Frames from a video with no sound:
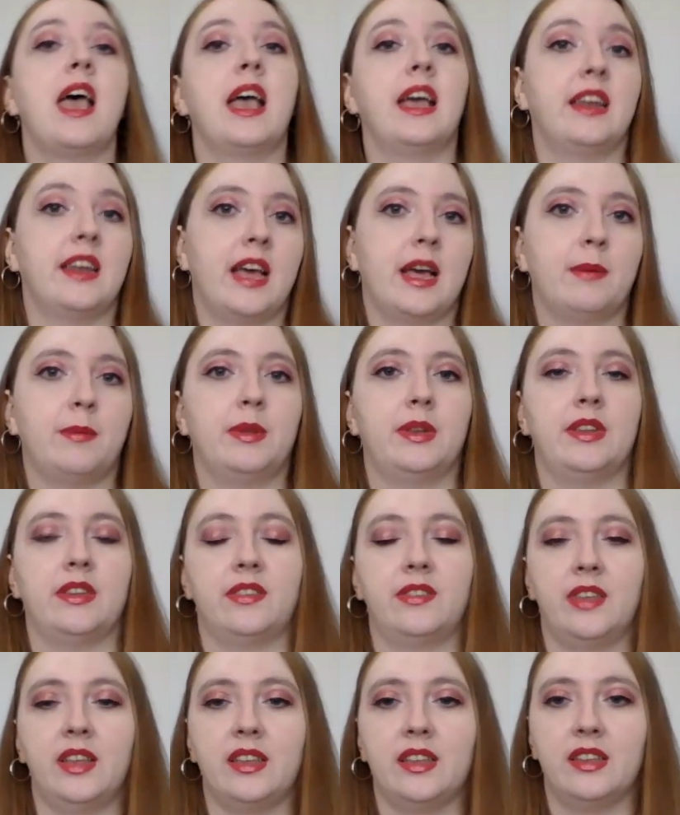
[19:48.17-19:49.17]
And it happened the
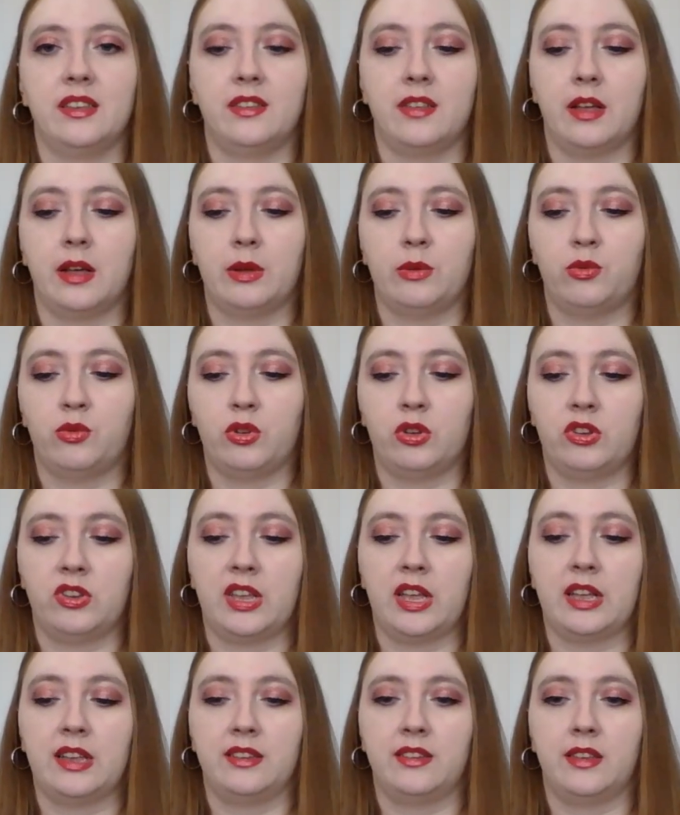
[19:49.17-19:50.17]
second time just
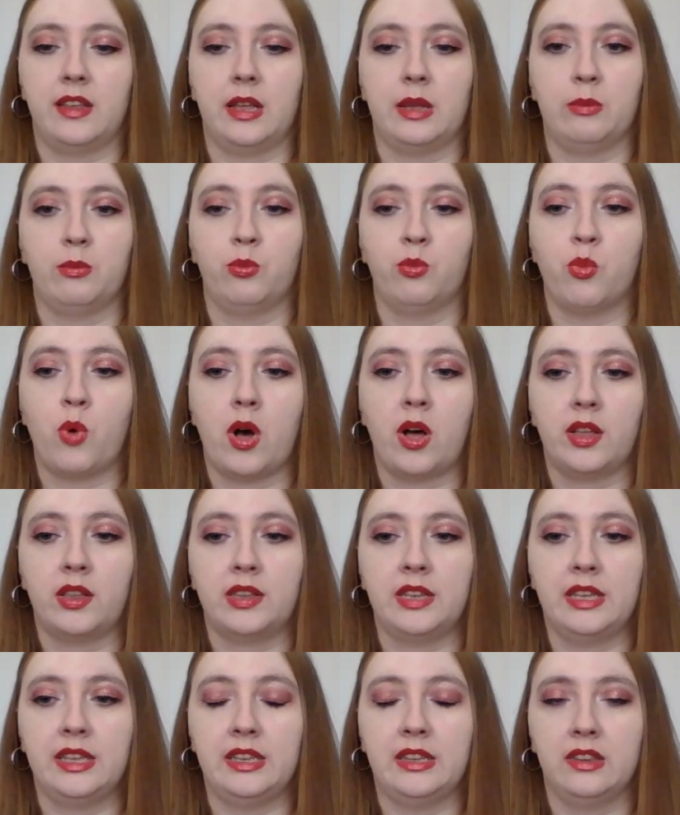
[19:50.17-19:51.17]
as I'm
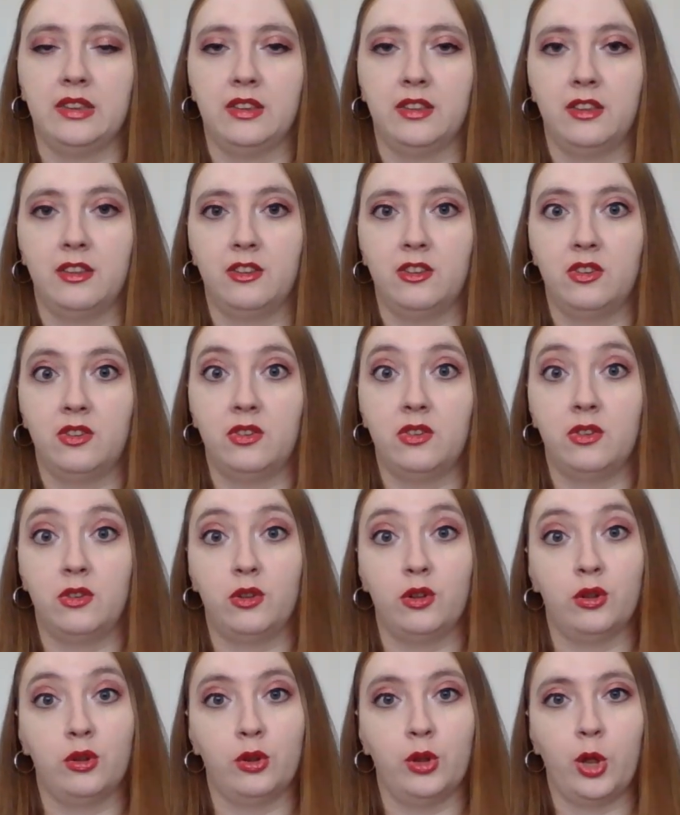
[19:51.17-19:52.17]
walking
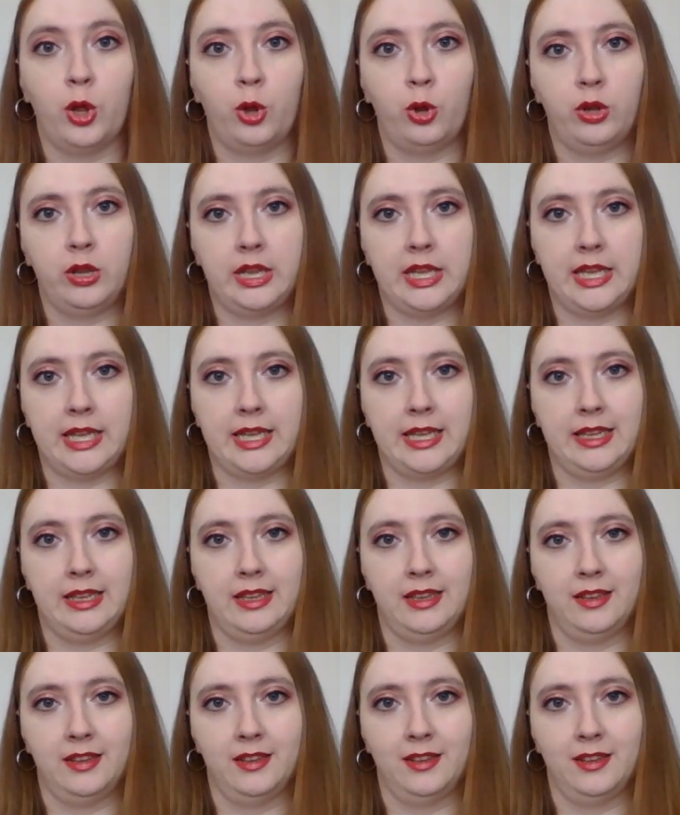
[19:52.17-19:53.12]
slowly